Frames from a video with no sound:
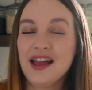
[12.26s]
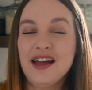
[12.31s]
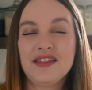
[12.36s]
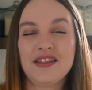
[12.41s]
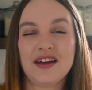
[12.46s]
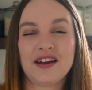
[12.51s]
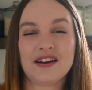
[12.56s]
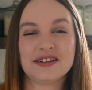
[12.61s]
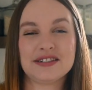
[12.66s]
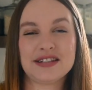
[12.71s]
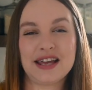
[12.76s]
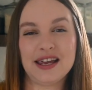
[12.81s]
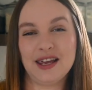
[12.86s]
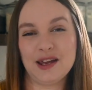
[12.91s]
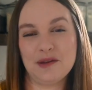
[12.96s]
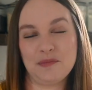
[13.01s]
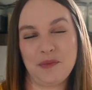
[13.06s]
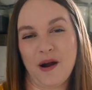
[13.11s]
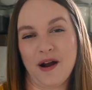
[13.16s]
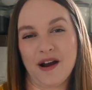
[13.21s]
that are
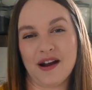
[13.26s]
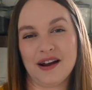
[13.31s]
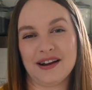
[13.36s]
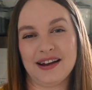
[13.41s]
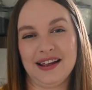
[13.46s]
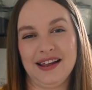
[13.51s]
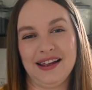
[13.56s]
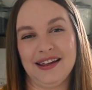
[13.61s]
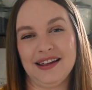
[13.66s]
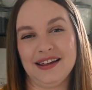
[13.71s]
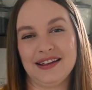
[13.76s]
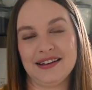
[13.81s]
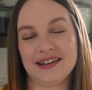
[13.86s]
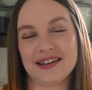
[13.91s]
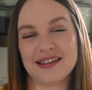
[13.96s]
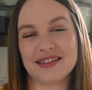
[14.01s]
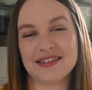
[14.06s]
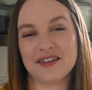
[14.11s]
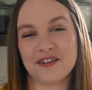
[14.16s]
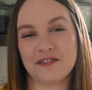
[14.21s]
taking part
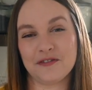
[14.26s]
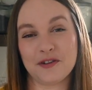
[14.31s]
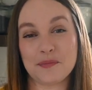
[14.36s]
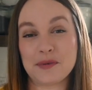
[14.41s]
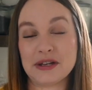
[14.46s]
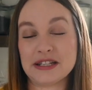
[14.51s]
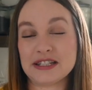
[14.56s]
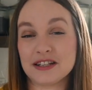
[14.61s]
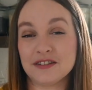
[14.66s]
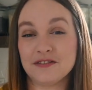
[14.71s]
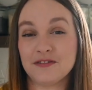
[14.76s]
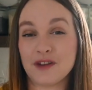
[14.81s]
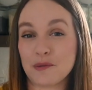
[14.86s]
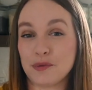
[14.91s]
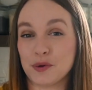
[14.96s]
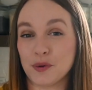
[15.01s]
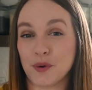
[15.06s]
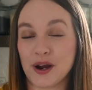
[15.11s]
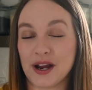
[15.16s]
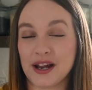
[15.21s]
in the Fermented
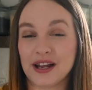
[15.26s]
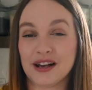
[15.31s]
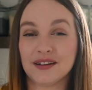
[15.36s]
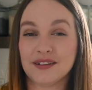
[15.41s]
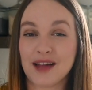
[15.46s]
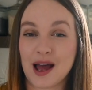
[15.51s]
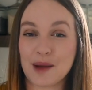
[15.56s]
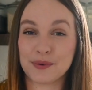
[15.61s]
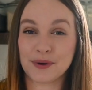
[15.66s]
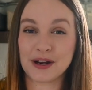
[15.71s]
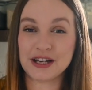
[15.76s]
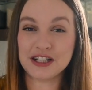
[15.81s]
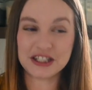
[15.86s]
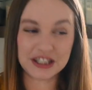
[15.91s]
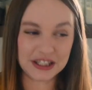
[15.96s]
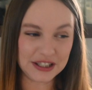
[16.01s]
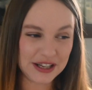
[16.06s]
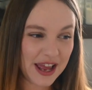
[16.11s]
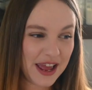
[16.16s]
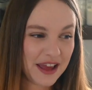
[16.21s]
February
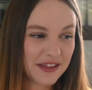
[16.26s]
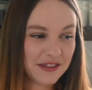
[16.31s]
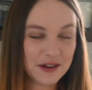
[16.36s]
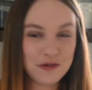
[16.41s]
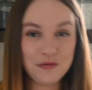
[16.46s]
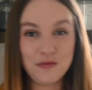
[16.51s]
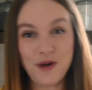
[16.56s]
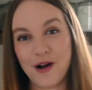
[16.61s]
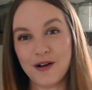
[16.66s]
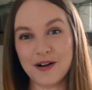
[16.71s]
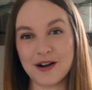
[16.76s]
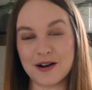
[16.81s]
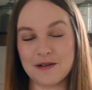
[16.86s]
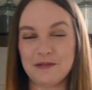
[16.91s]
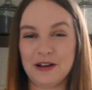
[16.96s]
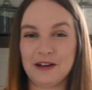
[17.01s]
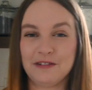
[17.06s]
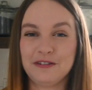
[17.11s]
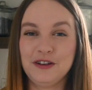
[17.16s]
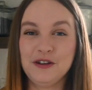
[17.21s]
collaboration, then welcome.
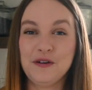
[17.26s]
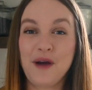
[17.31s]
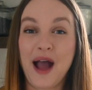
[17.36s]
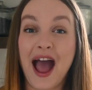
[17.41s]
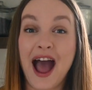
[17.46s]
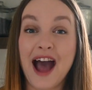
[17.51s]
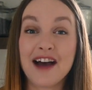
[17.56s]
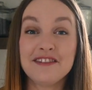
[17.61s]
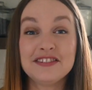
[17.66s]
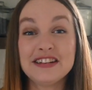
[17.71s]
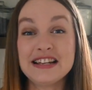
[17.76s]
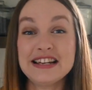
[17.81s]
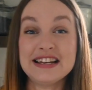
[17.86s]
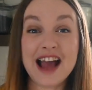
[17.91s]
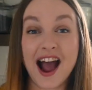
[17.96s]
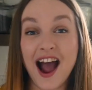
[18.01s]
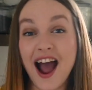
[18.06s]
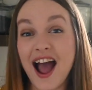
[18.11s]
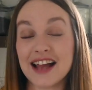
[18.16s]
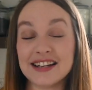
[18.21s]
If you have
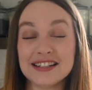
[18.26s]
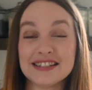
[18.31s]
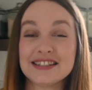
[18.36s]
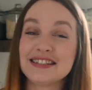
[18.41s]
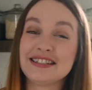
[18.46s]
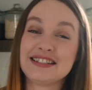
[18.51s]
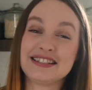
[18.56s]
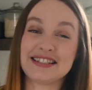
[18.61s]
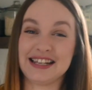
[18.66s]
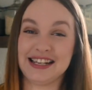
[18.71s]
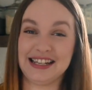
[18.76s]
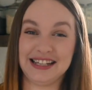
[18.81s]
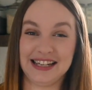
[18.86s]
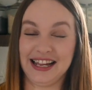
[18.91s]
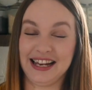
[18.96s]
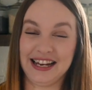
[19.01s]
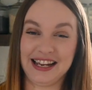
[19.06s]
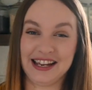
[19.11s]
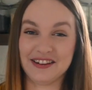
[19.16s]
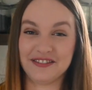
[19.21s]
not seen
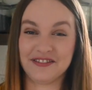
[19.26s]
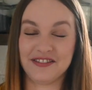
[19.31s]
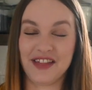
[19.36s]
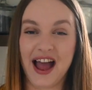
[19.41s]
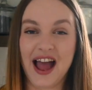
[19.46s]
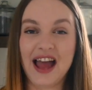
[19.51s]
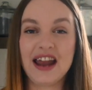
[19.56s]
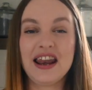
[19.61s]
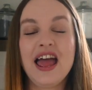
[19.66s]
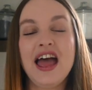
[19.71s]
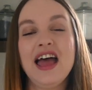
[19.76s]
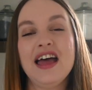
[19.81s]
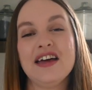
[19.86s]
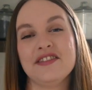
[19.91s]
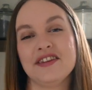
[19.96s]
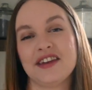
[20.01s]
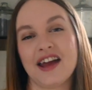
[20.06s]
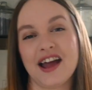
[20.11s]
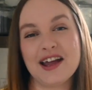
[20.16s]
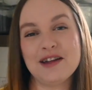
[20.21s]
any of that,
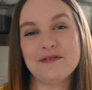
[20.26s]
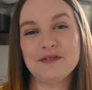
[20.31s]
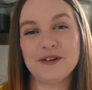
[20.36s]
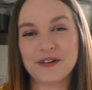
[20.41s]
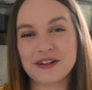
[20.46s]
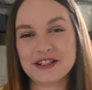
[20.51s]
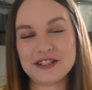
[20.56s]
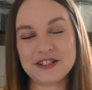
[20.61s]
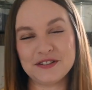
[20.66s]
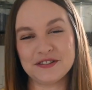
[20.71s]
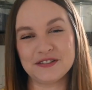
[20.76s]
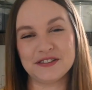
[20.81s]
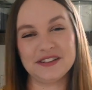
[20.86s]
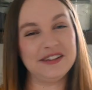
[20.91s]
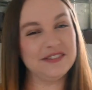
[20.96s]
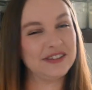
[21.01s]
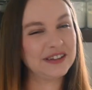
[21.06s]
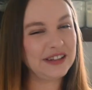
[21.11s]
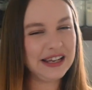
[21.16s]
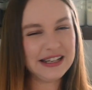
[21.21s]
then I am going to
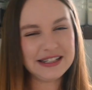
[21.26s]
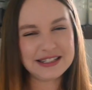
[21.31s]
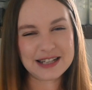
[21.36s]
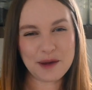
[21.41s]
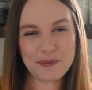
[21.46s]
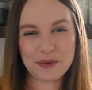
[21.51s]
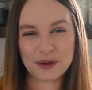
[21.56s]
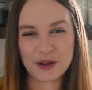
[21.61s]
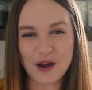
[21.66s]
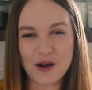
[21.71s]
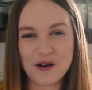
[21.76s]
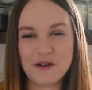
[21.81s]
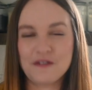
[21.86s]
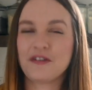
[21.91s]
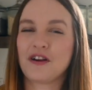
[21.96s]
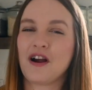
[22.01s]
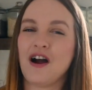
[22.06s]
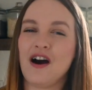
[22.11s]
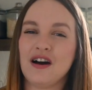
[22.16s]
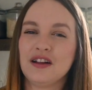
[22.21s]
leave a link down below
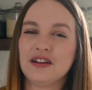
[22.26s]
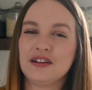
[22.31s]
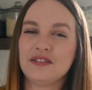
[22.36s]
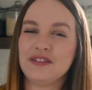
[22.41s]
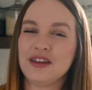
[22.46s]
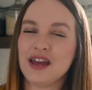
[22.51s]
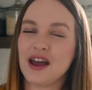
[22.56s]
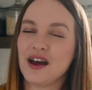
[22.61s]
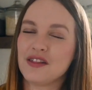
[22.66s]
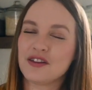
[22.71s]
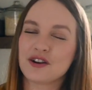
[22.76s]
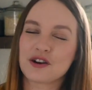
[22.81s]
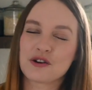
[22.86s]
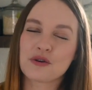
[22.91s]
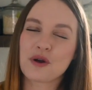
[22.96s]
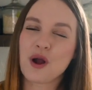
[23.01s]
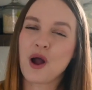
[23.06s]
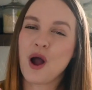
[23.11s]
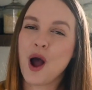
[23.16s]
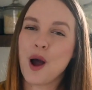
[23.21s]
for all of the
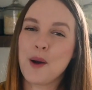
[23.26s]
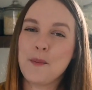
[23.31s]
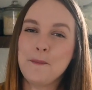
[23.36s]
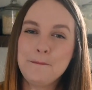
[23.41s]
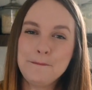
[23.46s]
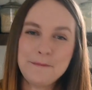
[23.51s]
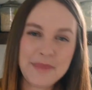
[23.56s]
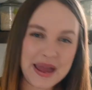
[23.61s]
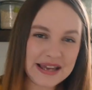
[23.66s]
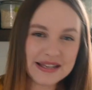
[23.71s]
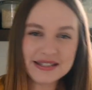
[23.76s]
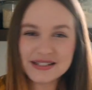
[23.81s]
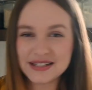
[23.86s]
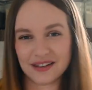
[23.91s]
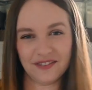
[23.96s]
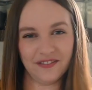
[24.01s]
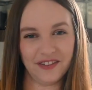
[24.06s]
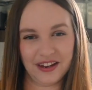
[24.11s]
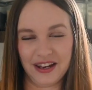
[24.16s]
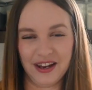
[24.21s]
other
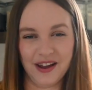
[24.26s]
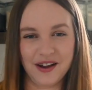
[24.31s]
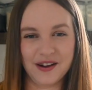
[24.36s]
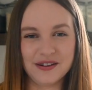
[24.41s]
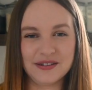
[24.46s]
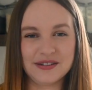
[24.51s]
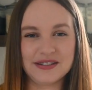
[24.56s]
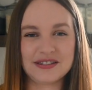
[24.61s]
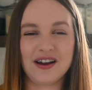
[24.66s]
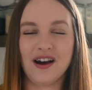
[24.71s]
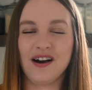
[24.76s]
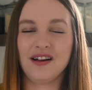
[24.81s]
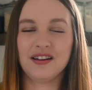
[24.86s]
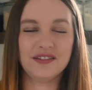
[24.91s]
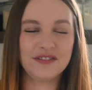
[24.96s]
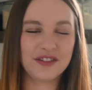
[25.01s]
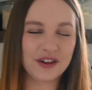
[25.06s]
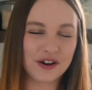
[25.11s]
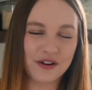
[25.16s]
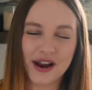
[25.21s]
amazing videos, all
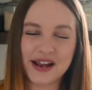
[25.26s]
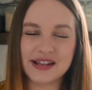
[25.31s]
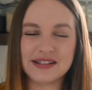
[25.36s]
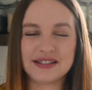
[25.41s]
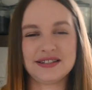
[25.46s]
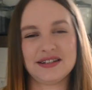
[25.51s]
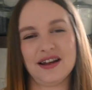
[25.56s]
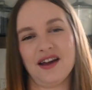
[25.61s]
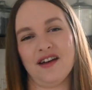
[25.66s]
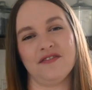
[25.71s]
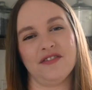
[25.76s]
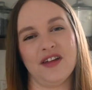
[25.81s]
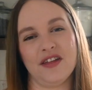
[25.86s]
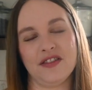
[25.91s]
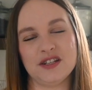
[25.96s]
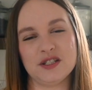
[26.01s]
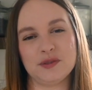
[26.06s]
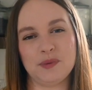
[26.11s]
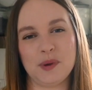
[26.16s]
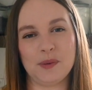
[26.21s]
of the great stuff that
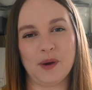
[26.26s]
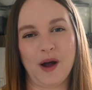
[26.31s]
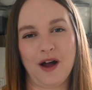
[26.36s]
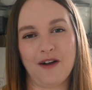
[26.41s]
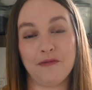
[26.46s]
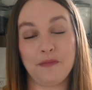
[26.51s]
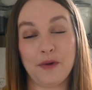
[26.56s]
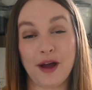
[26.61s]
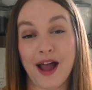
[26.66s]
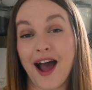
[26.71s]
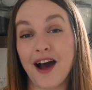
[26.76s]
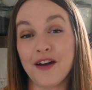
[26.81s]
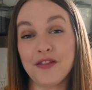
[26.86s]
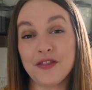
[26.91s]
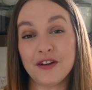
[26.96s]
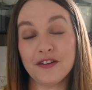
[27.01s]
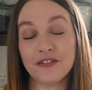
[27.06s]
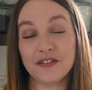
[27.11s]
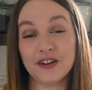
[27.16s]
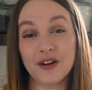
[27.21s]
these people have put out
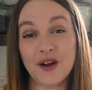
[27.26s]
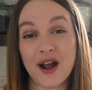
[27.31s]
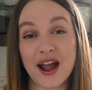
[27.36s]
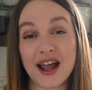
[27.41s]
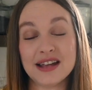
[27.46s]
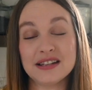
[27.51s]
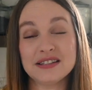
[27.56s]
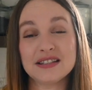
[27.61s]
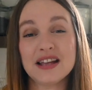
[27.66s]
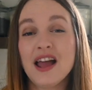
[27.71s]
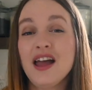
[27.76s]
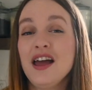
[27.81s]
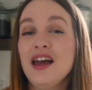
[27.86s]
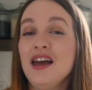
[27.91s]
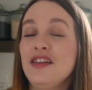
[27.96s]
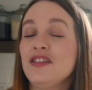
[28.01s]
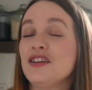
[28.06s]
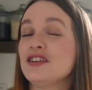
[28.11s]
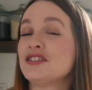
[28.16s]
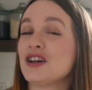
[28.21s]
there for you
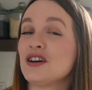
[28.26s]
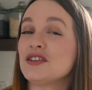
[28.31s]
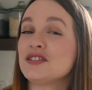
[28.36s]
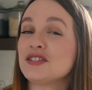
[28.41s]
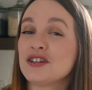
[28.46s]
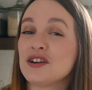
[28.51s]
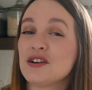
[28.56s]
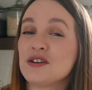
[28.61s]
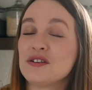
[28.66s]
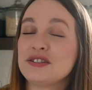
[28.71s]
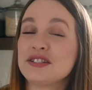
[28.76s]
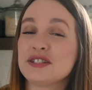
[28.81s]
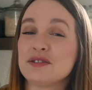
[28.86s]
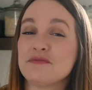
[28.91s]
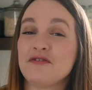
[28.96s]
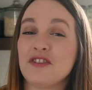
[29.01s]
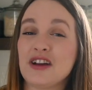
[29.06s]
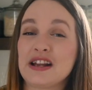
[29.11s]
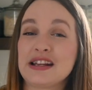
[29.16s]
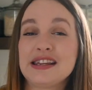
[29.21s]
guys. There's also
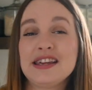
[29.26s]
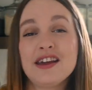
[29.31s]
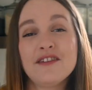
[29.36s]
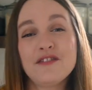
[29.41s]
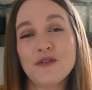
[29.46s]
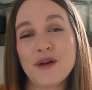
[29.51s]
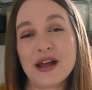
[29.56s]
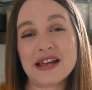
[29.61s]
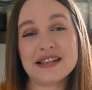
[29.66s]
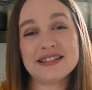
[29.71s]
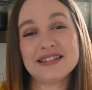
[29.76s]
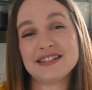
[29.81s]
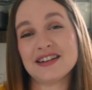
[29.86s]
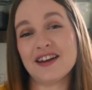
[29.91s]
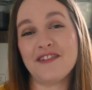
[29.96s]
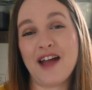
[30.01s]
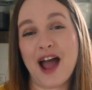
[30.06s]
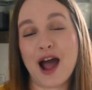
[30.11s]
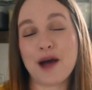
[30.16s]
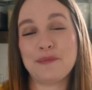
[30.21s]
some fun giveaway
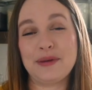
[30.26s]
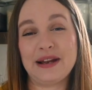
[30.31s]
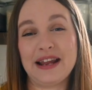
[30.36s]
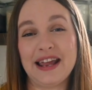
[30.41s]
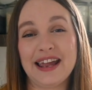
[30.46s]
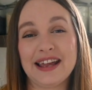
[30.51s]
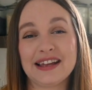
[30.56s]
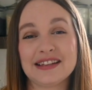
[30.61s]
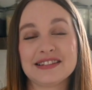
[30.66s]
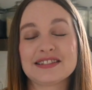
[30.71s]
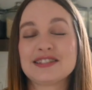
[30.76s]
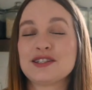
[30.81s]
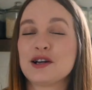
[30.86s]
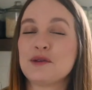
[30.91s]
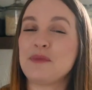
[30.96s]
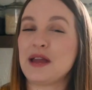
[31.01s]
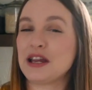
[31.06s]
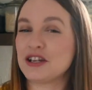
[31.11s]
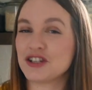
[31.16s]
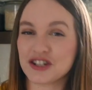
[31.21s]
stuff happening, so
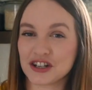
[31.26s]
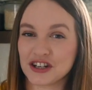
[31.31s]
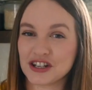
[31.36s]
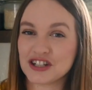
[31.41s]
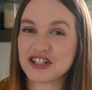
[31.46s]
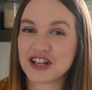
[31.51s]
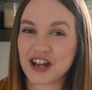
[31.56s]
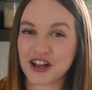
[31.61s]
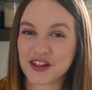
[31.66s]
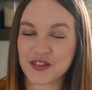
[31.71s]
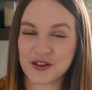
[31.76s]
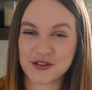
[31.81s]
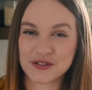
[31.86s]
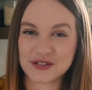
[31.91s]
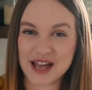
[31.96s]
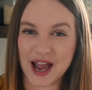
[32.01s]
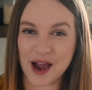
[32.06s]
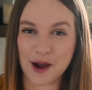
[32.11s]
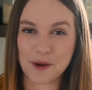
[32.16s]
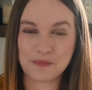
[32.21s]
make sure and check
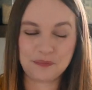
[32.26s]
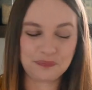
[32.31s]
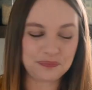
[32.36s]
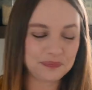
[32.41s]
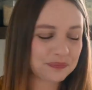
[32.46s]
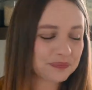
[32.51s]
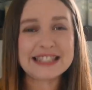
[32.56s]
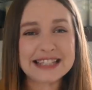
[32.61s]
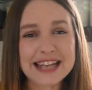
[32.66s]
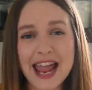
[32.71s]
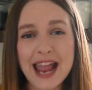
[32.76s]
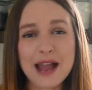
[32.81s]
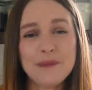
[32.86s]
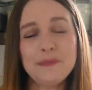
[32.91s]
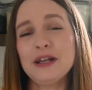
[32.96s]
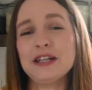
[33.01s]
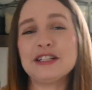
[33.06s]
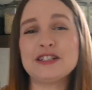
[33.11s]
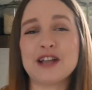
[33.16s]
those out. Today I'm going to